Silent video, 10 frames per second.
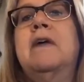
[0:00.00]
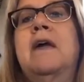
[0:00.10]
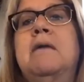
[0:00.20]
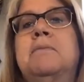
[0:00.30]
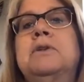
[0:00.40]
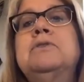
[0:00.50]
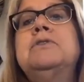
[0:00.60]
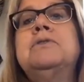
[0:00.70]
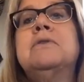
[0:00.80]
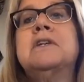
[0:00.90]
Bluetooth
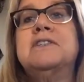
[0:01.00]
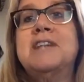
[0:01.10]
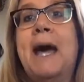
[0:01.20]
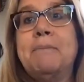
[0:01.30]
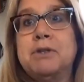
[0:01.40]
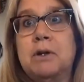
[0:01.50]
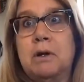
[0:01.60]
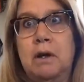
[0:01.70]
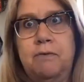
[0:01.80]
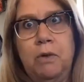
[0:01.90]
adapter if you
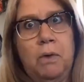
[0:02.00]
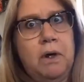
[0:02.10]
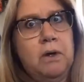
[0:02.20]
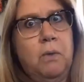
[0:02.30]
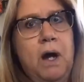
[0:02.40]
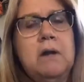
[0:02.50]
want to go wireless.